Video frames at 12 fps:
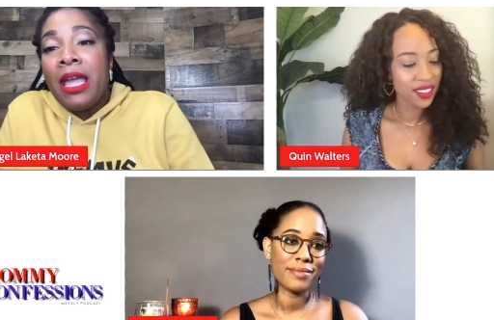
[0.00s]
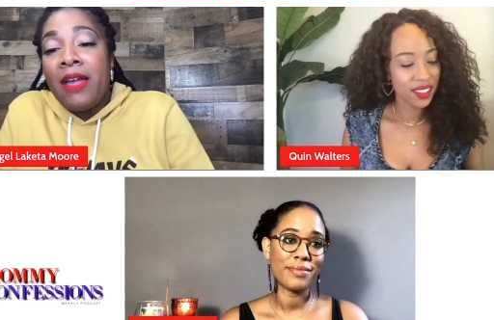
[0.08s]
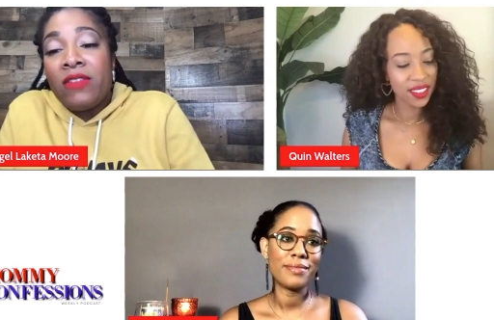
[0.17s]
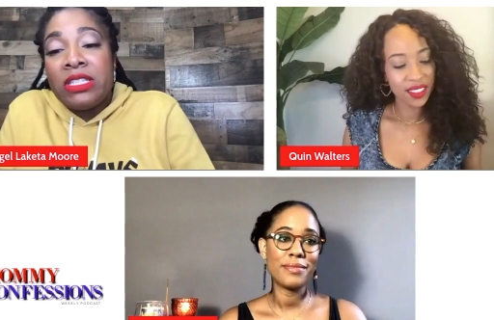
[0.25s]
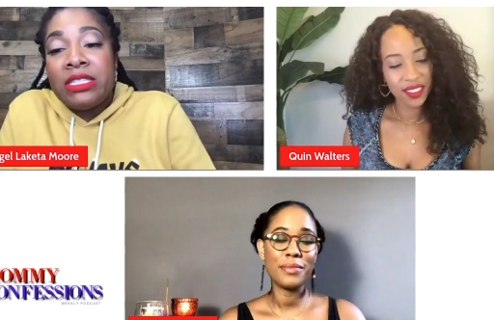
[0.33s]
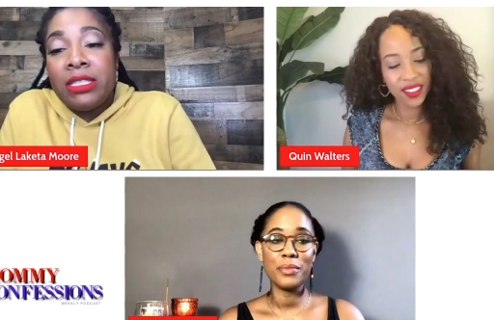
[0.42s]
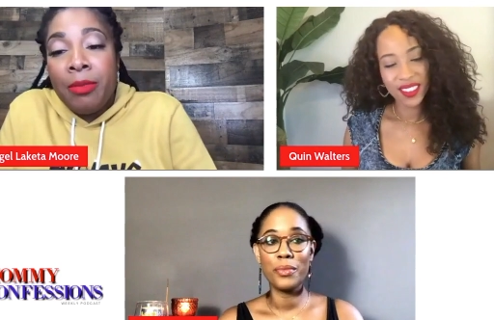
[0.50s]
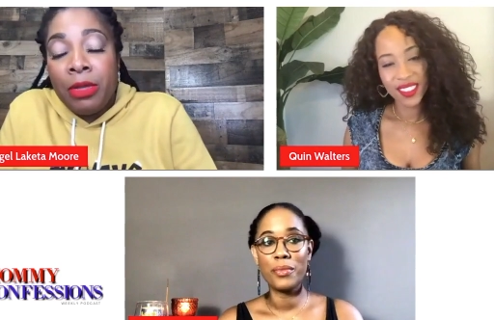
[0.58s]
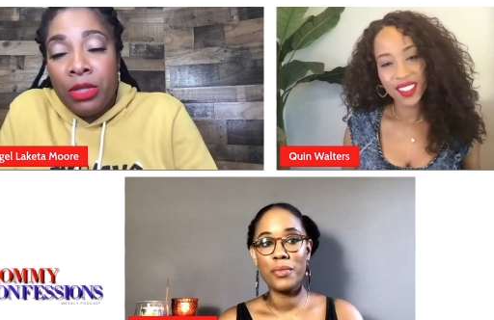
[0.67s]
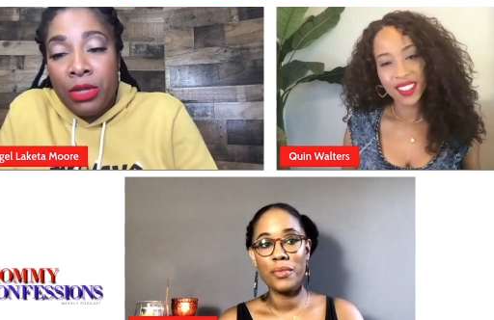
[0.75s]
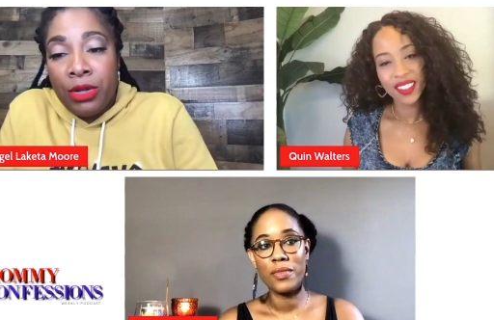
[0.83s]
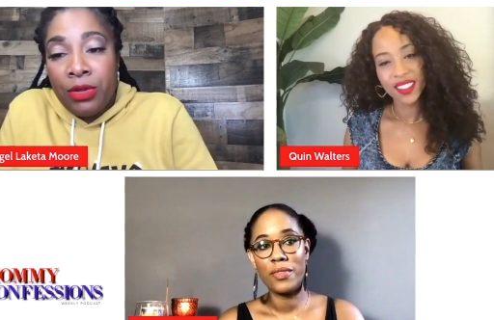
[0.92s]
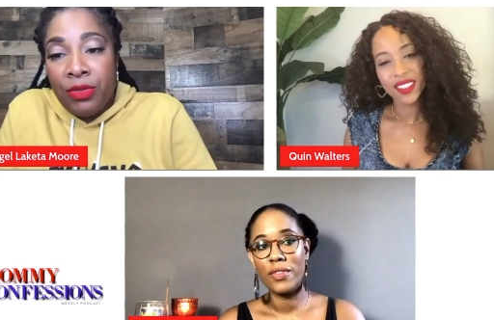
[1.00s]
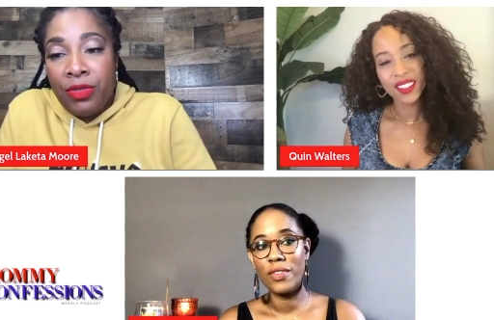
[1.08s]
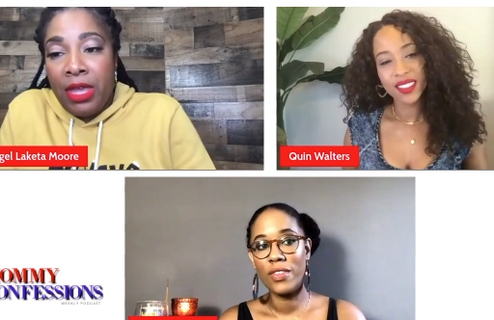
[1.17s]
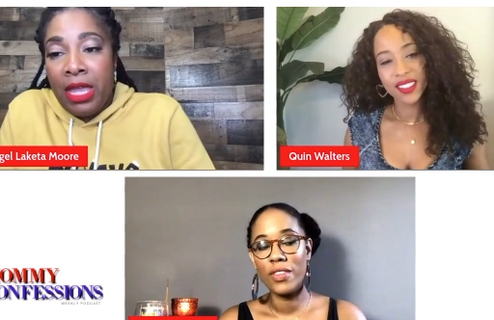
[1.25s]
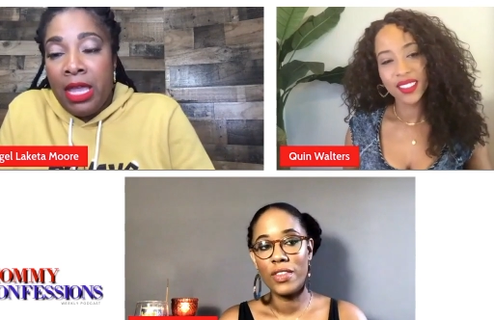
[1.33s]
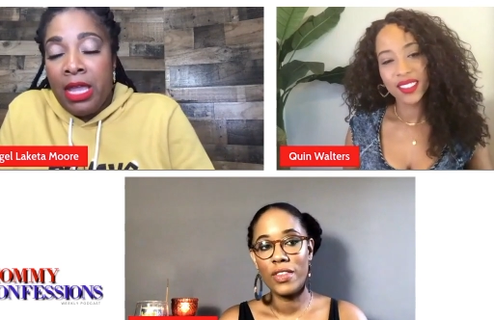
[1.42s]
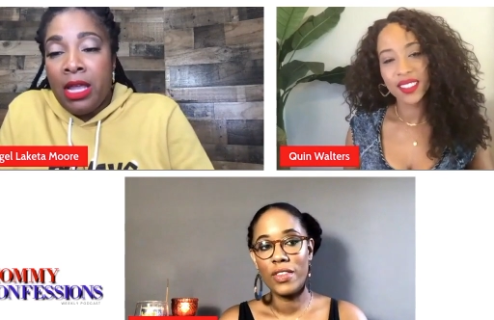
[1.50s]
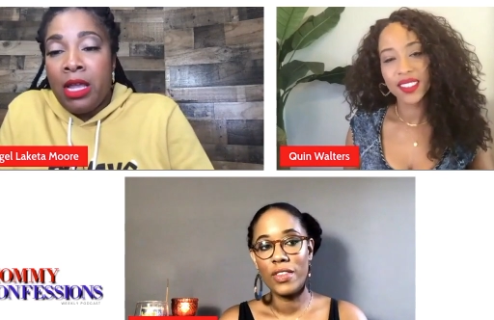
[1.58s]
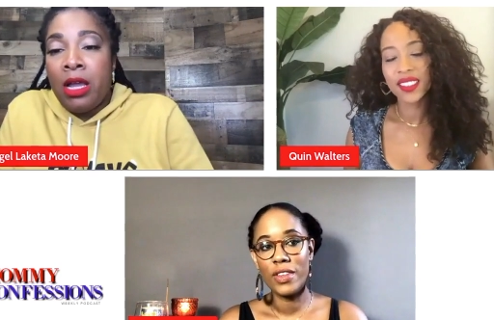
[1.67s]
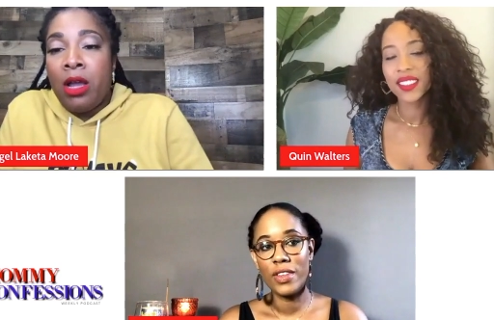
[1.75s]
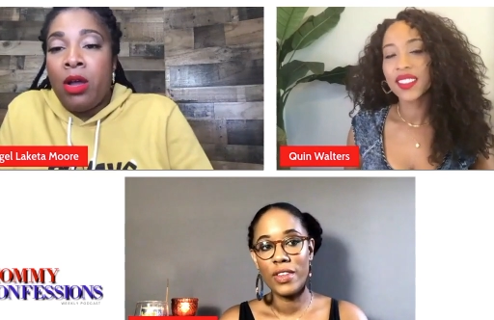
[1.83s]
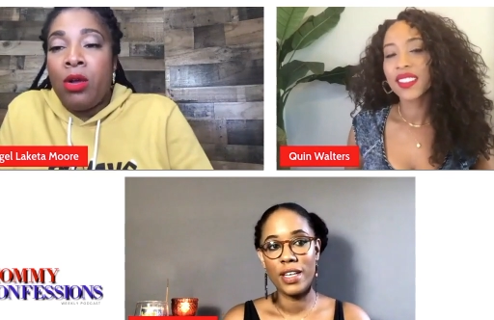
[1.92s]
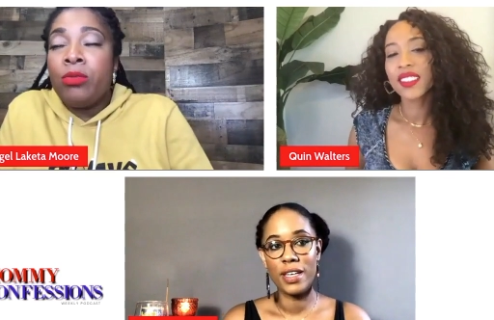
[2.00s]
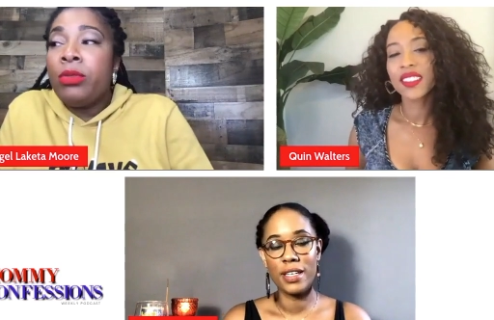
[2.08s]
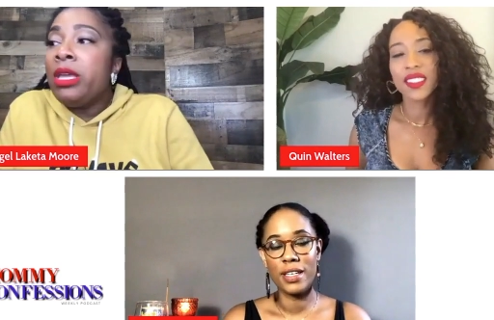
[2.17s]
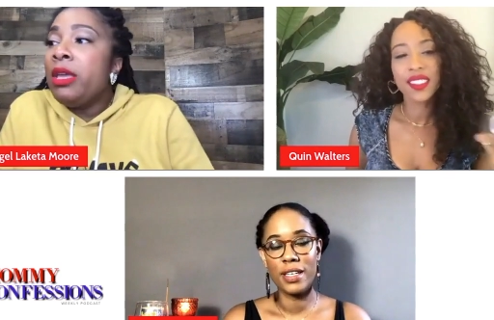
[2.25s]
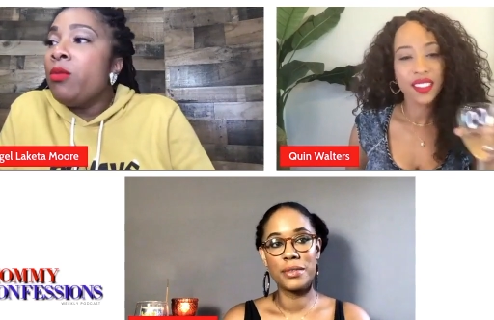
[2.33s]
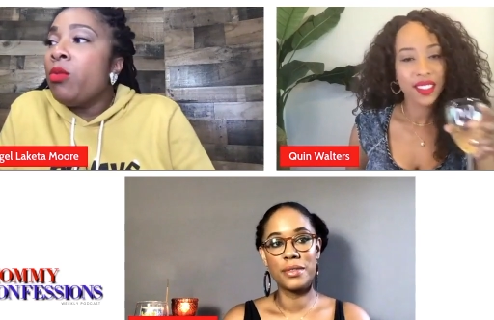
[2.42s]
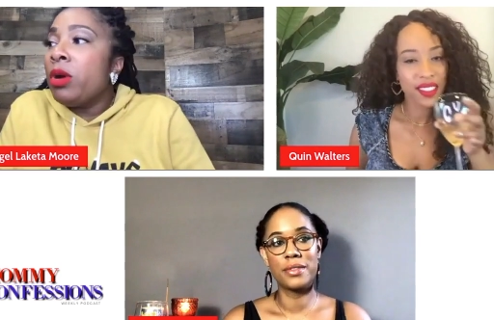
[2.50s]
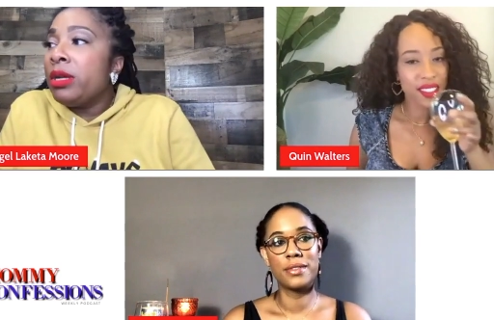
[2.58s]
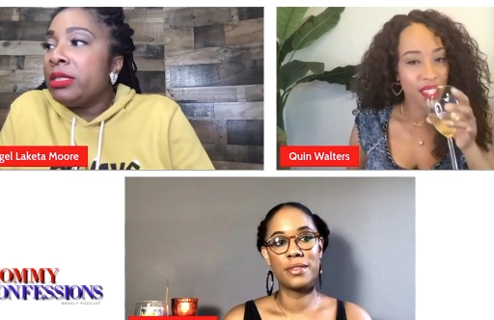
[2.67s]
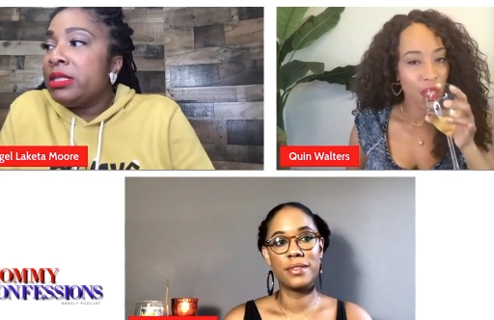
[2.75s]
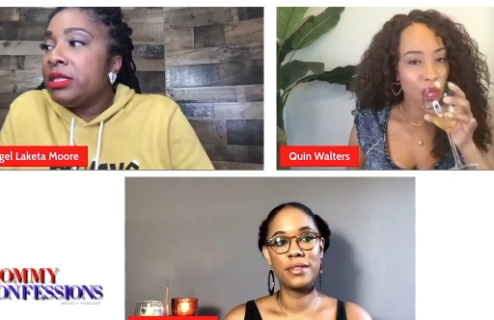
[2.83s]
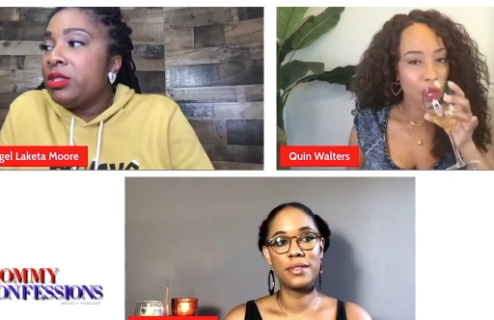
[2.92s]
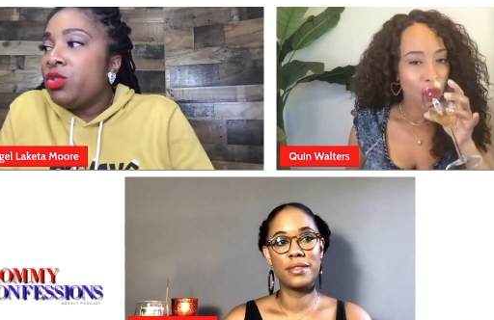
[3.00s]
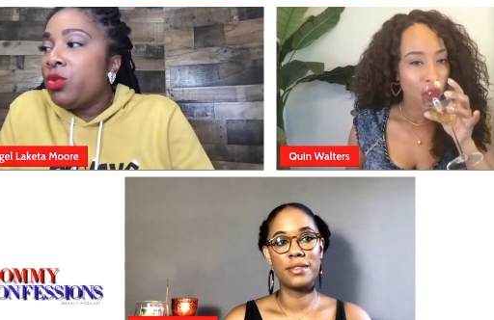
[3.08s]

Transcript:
Speaker 1: have a similar thing only once